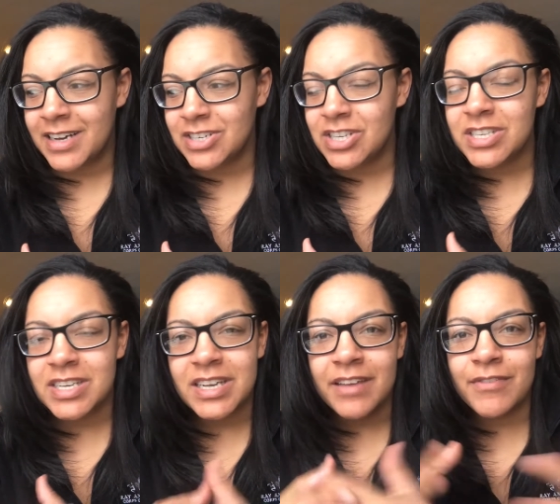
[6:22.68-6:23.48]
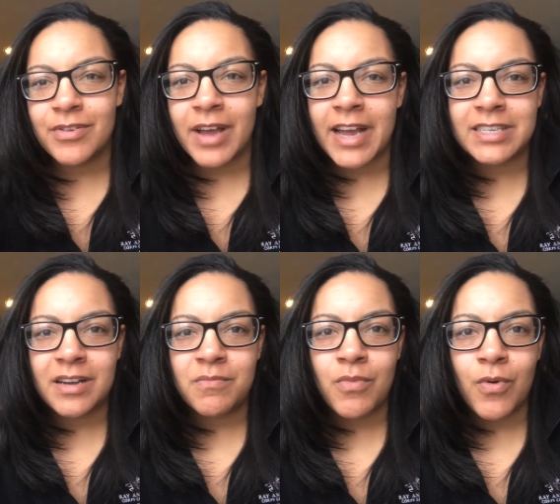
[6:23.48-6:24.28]
just to give you guys
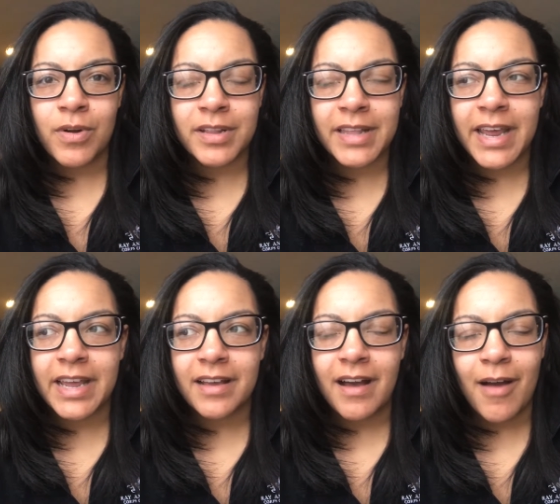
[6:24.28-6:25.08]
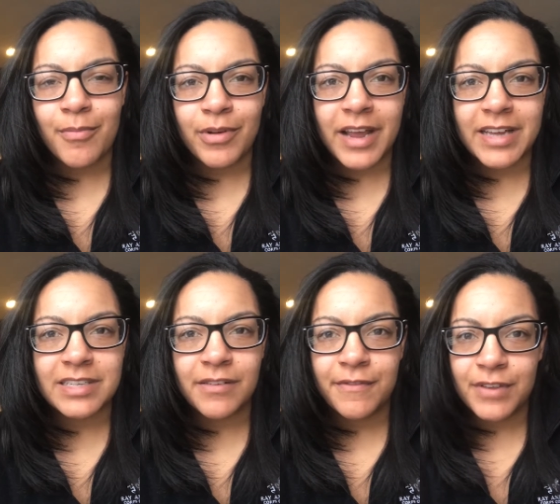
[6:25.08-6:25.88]
a more like
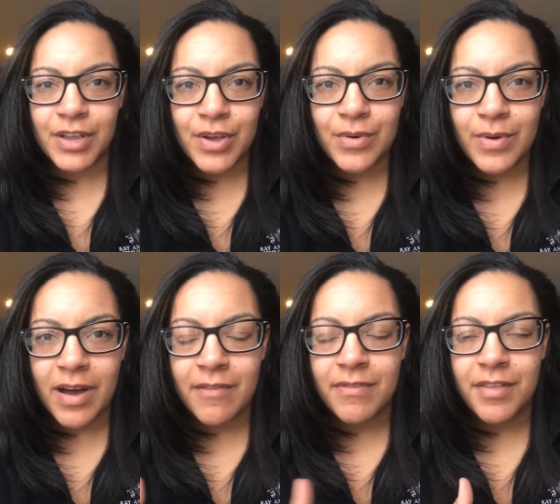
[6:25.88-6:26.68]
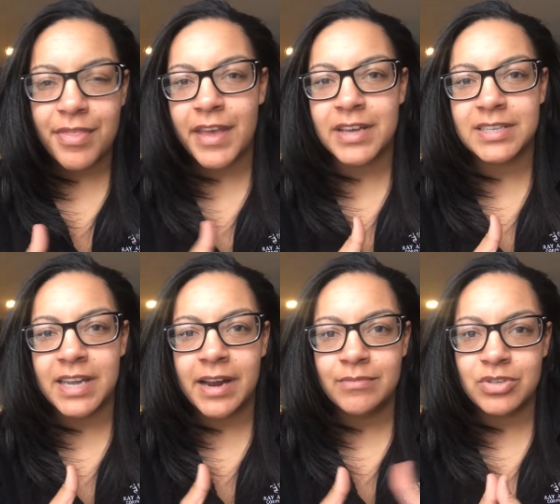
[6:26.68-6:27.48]
comprehensive view of the things
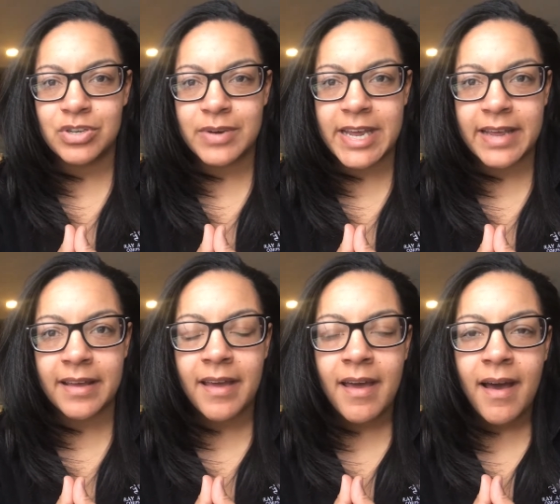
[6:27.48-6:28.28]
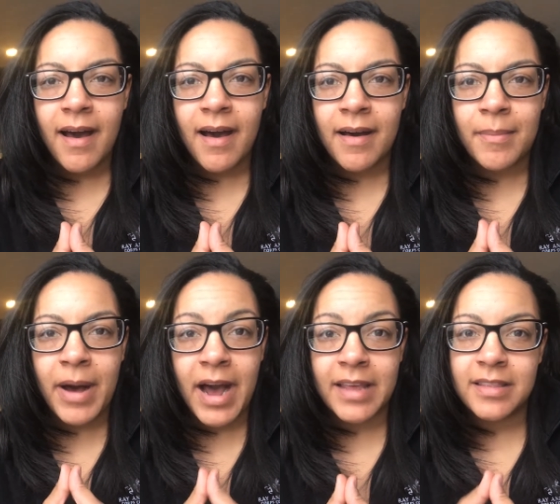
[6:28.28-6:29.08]
that I'm doing
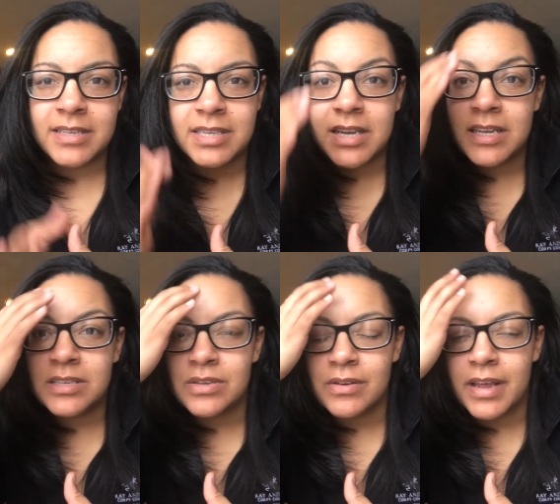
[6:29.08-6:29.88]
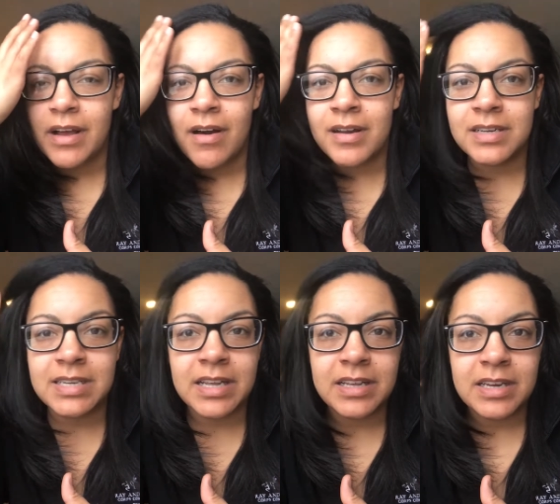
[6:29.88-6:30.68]
behind the scenes, or like on a
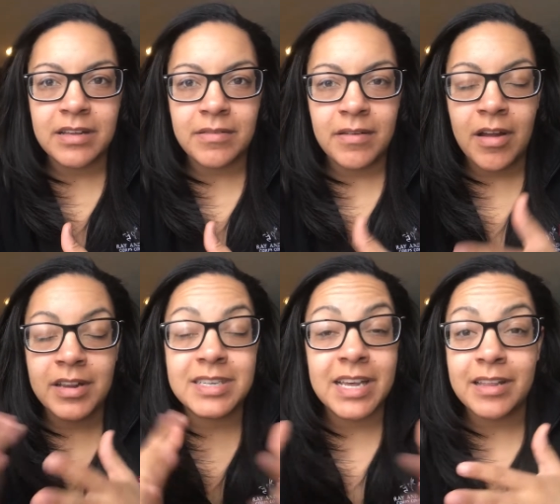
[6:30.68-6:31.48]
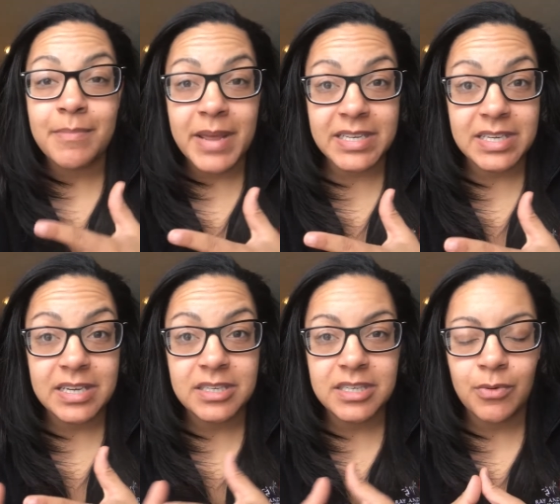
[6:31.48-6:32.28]
daily
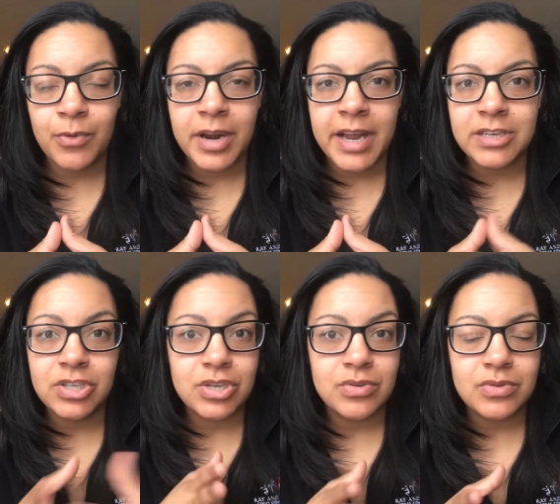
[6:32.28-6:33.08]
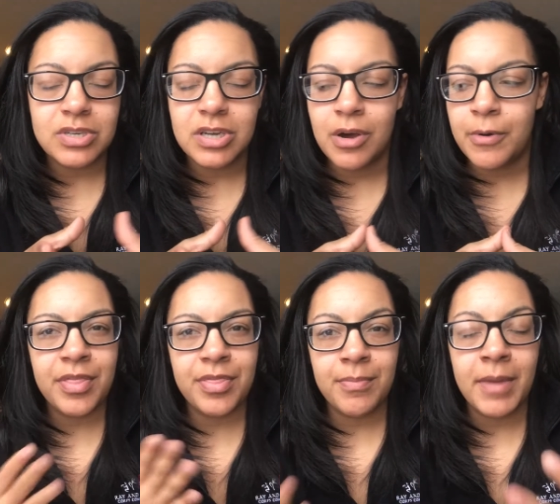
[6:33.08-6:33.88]
basis what I do.
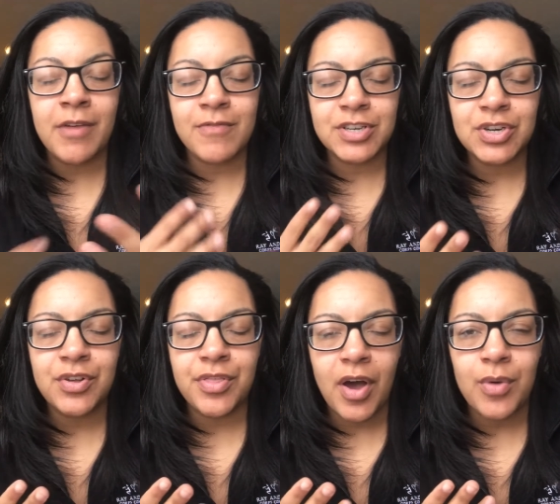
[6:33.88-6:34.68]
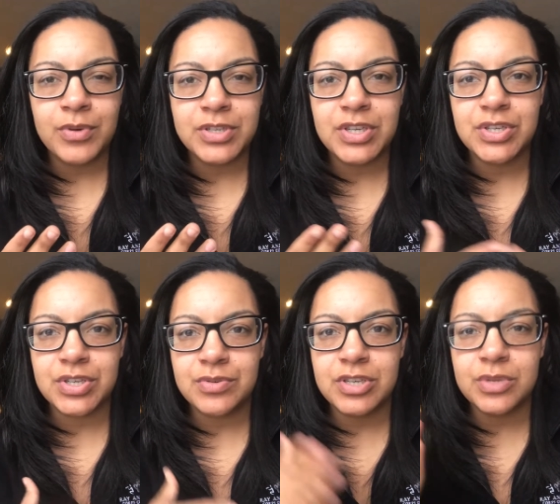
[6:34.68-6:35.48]
So my original thought was to
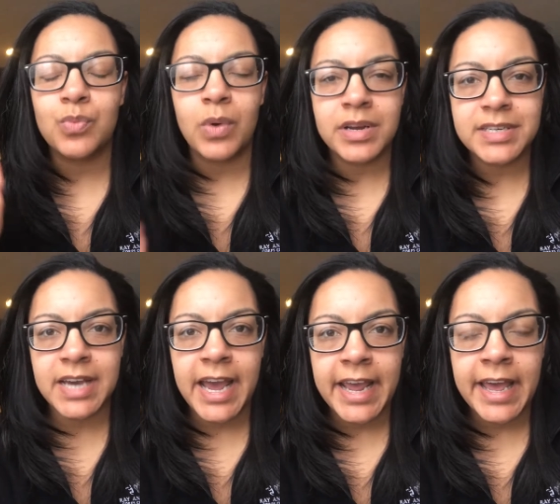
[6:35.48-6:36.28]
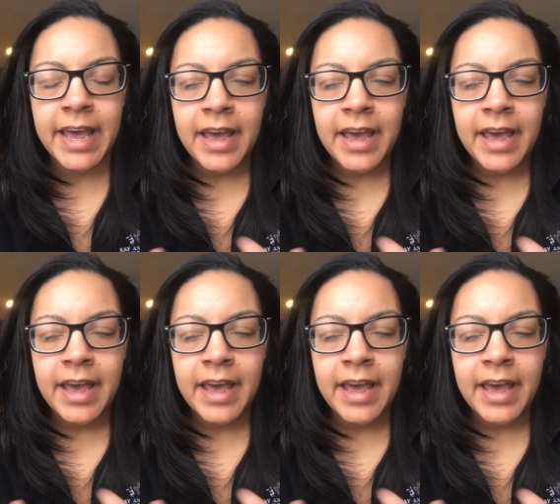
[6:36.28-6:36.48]
do just one day,